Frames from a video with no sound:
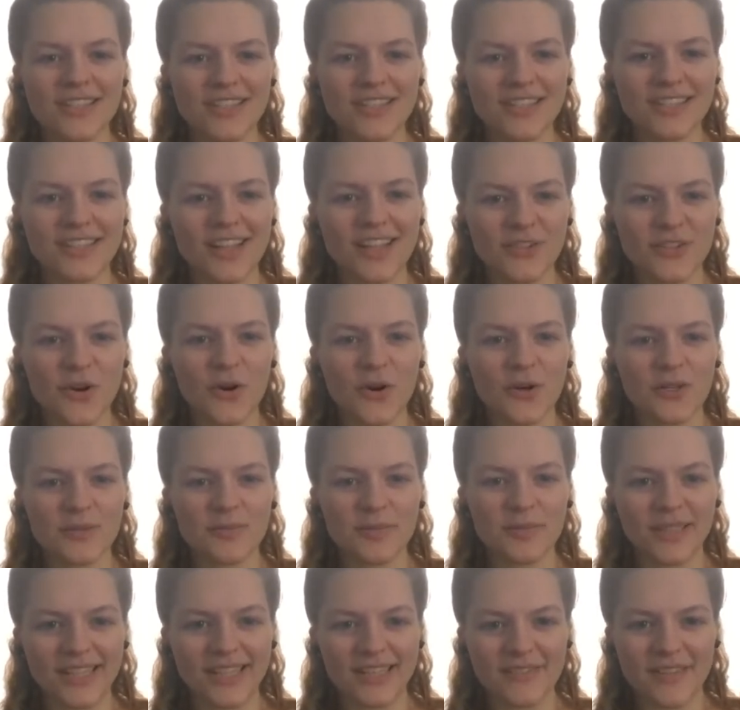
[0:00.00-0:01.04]
to
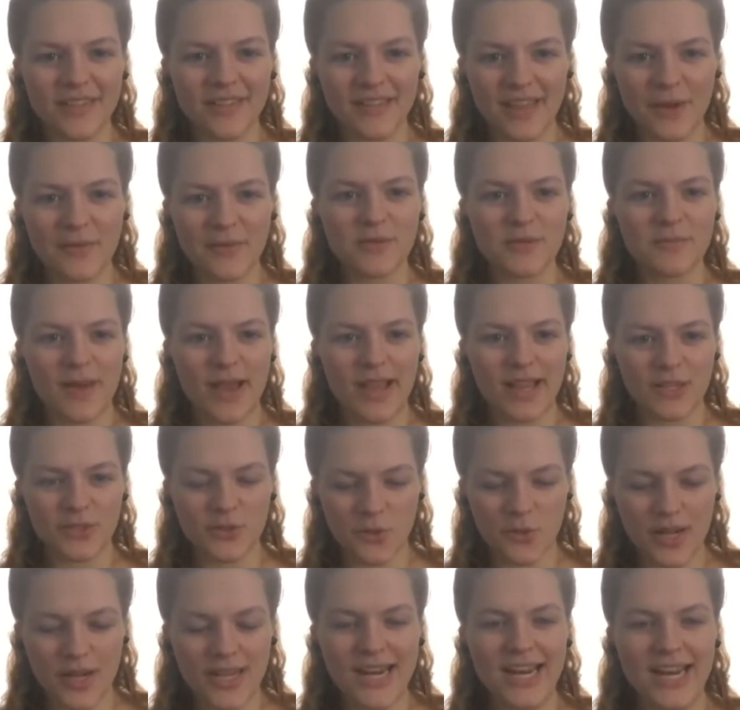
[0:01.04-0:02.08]
believe that that was back in
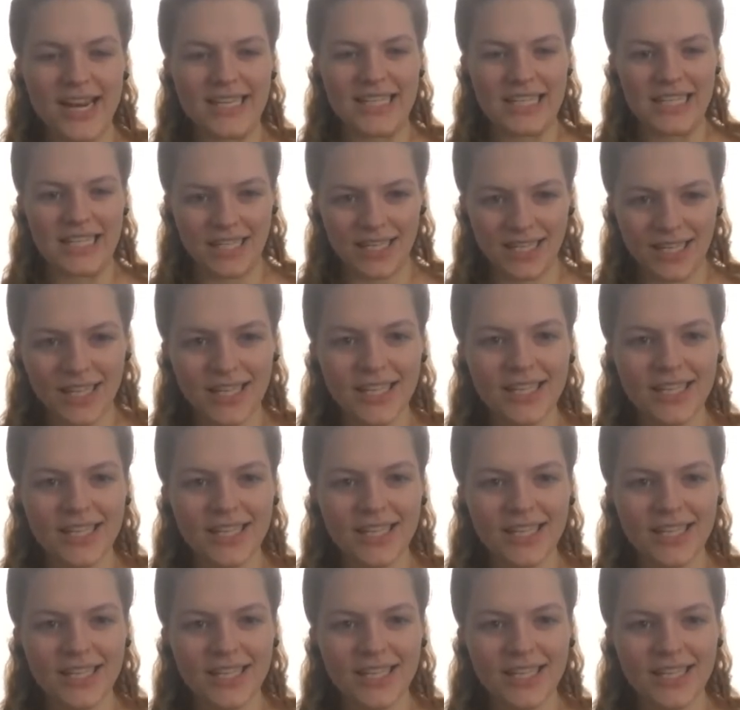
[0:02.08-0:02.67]
2019.